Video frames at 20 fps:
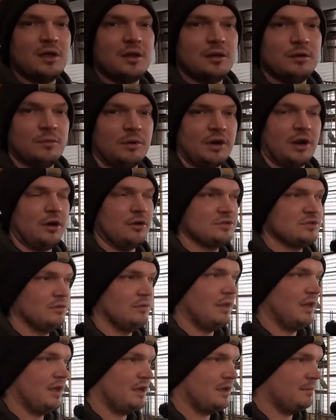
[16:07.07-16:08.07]
what I also
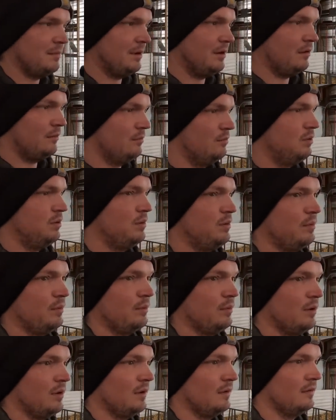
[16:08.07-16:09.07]
like about
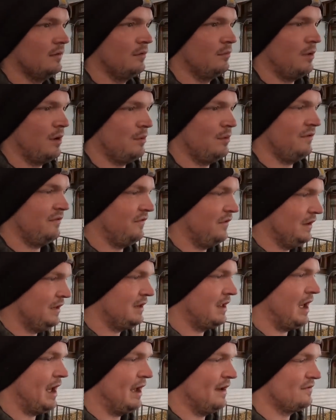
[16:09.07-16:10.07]
the way we feed
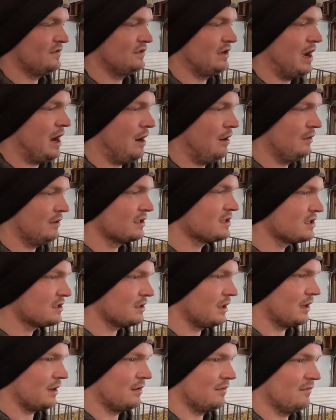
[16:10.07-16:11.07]
calves now, it's
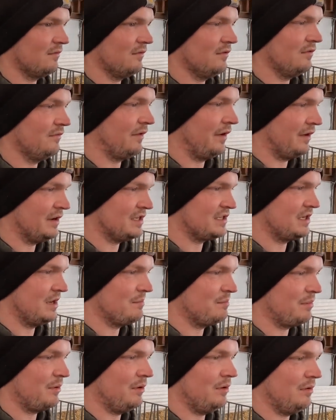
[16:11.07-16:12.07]
very
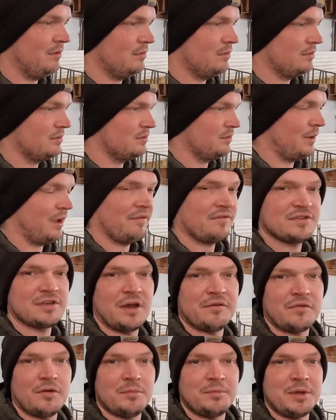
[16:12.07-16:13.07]
simple. We have
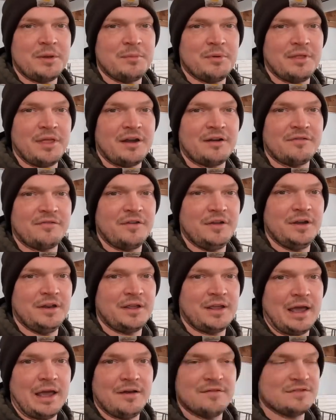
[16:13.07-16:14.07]
several people that are feeding
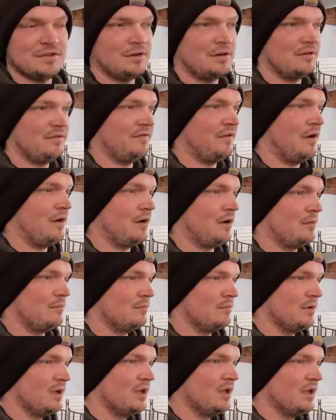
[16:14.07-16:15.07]
calves on our
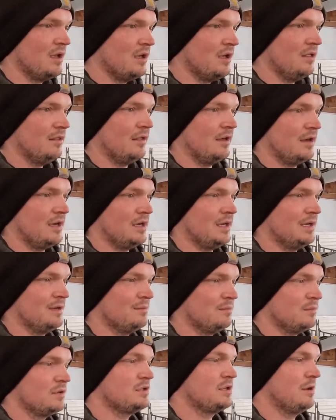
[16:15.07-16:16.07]
farm. The
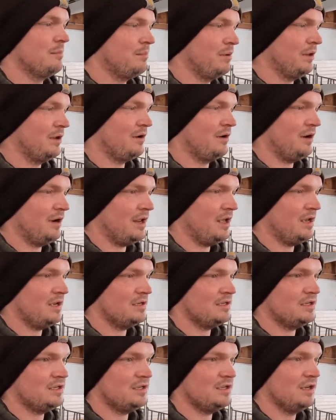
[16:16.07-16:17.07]
simpler it
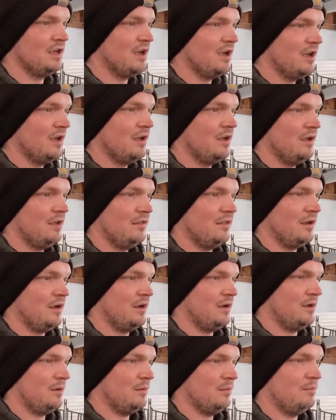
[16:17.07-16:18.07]
is,
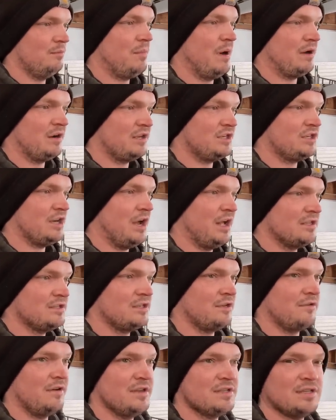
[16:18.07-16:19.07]
the better chance
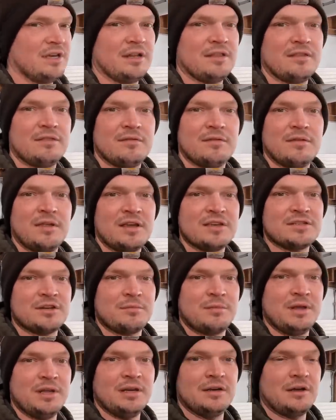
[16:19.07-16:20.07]
there is that things are
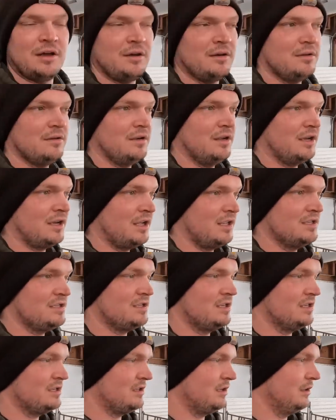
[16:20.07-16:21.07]
being done
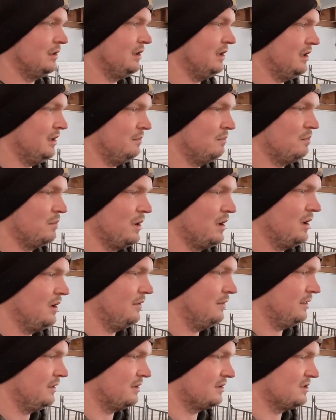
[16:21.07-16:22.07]
consistently.
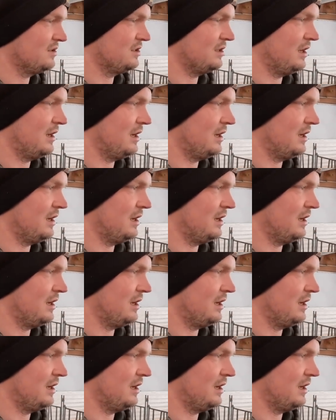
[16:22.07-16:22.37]
There's